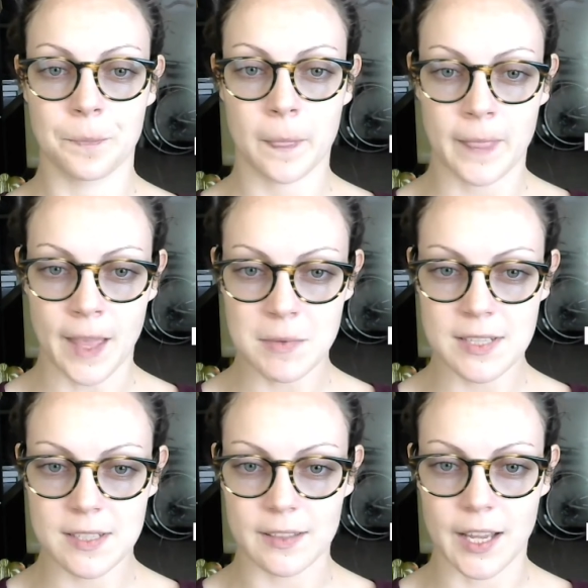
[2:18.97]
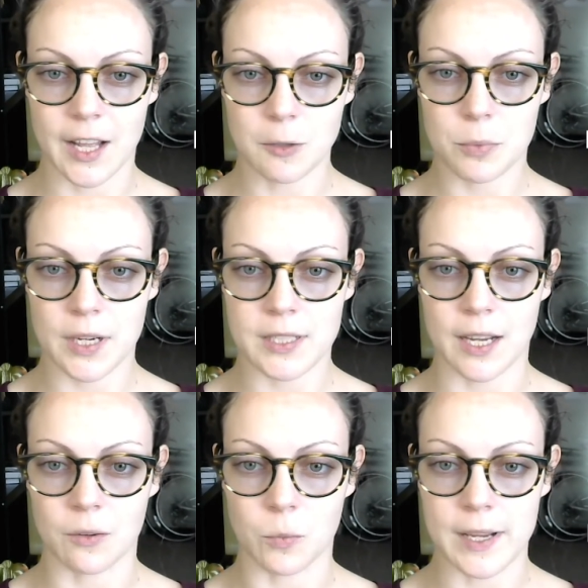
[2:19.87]
That means that they help break
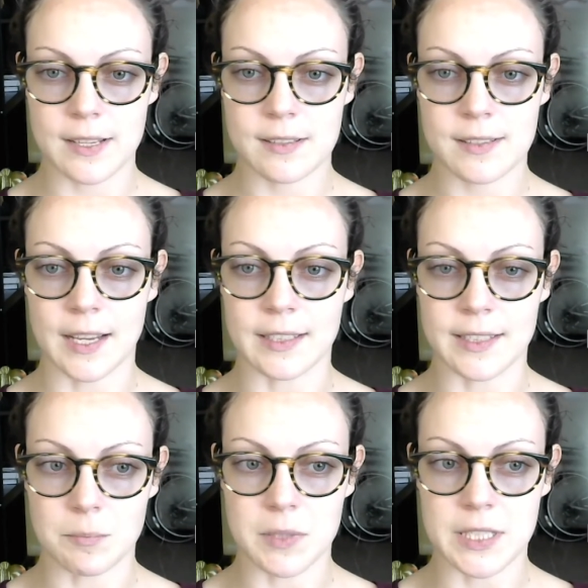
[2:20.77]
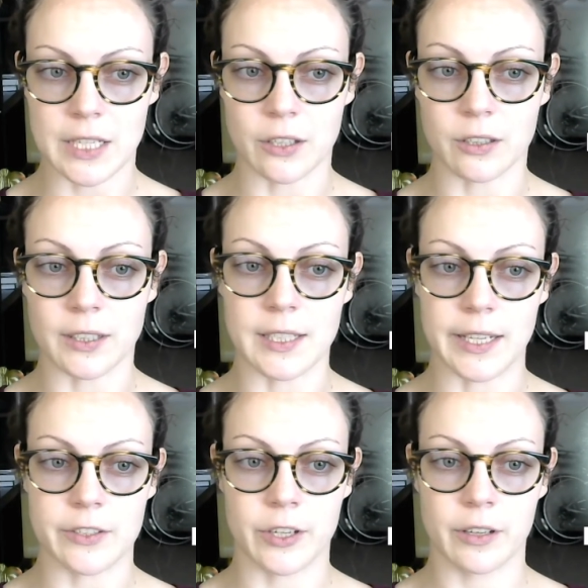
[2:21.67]
down waste and dead material in
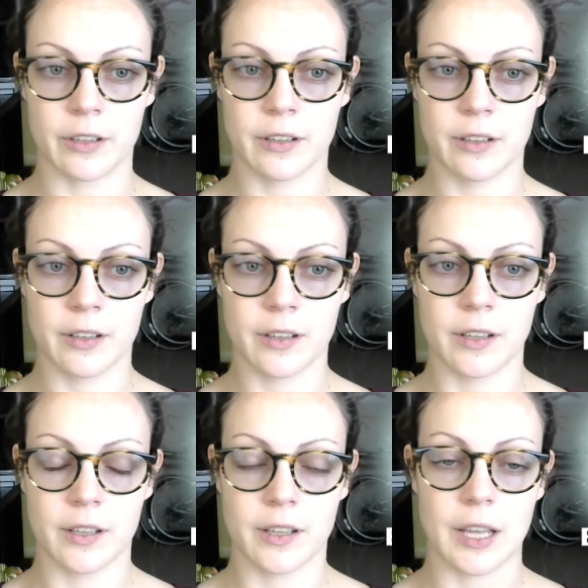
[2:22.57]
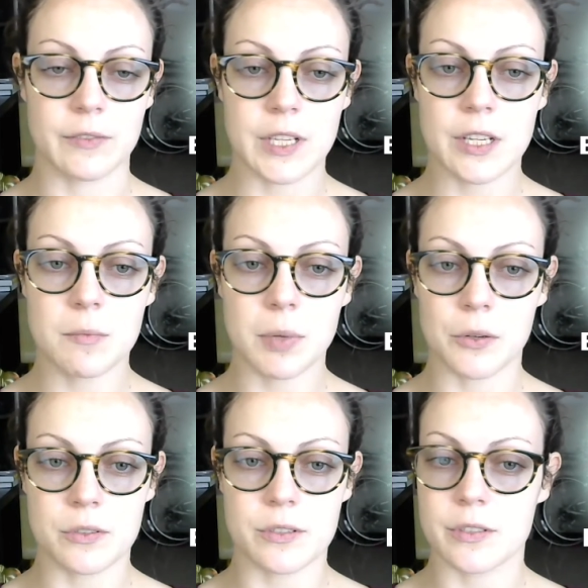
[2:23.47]
nature. If
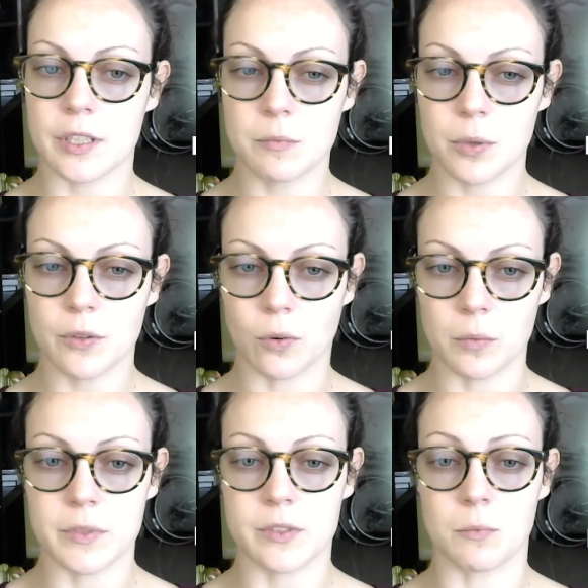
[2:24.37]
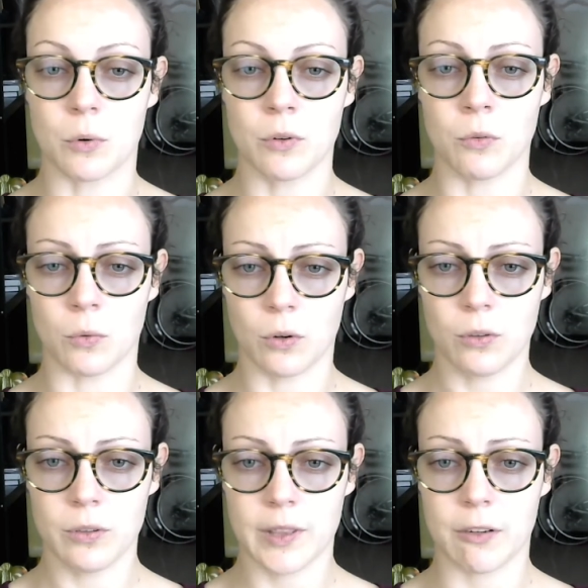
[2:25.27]
decomposers didn't perform this important
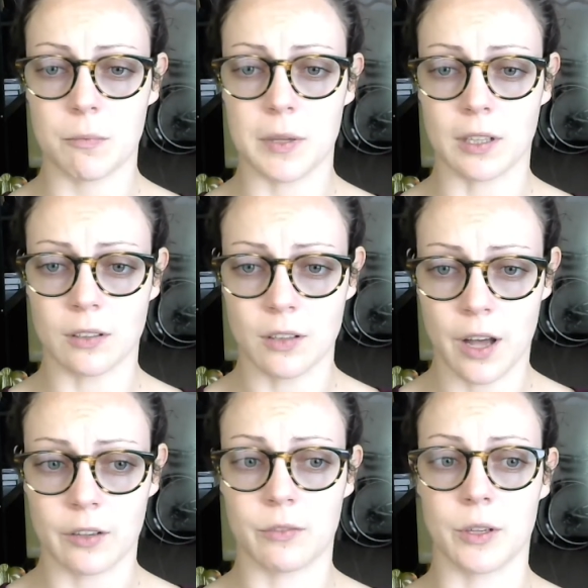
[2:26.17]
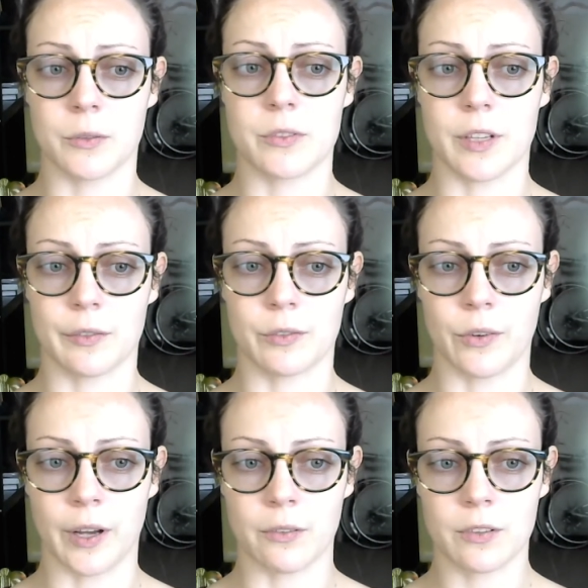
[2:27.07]
role, there would be a lot of gross stuff
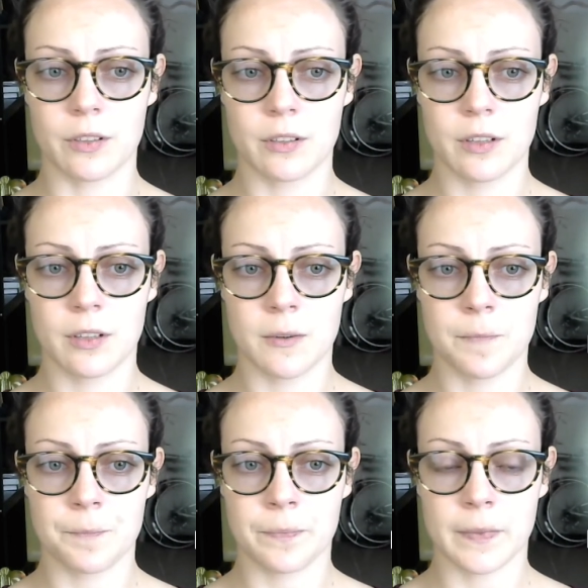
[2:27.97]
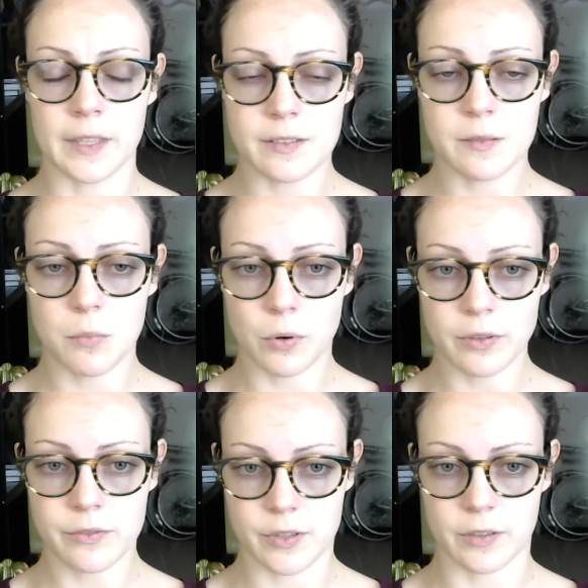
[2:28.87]
around. This
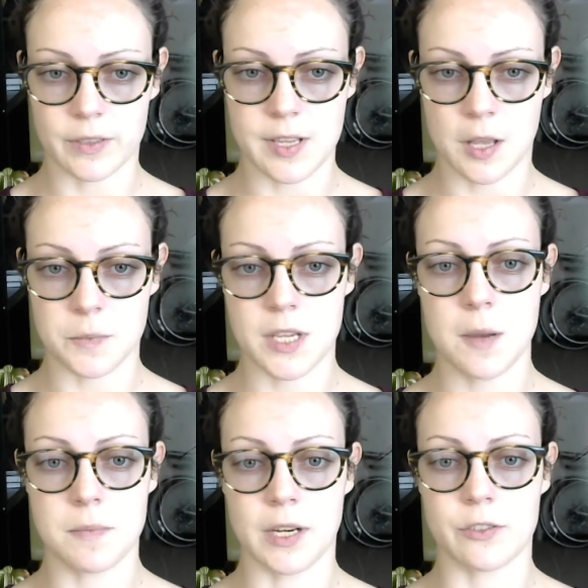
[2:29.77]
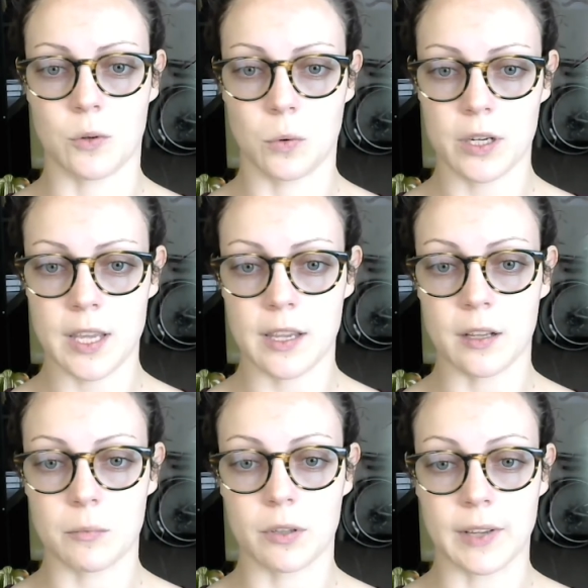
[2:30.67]
important service helps keep nature working
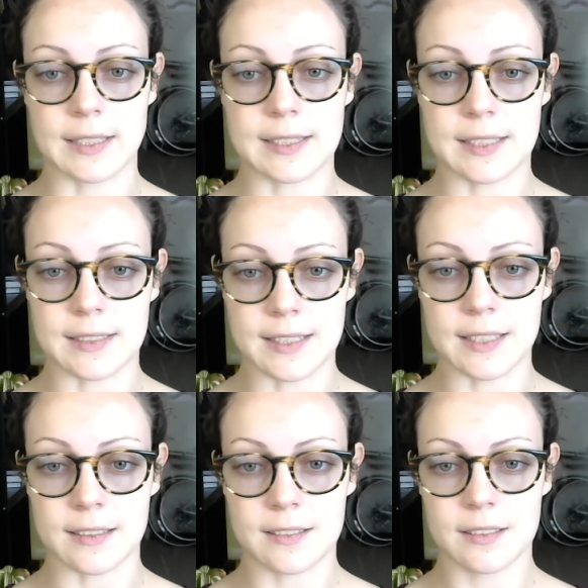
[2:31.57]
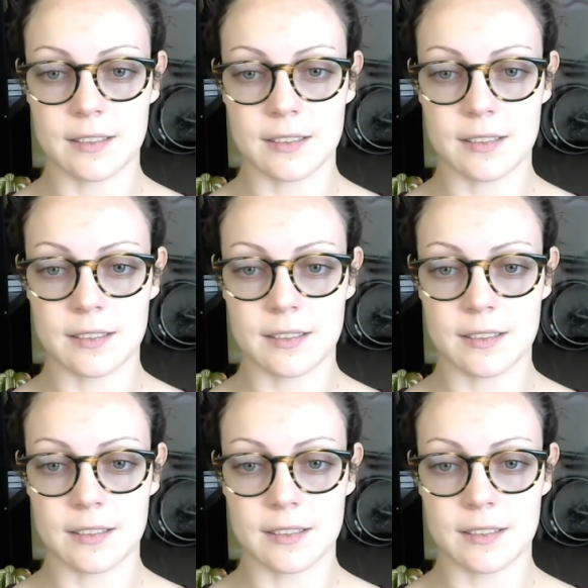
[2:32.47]
and prevents disease.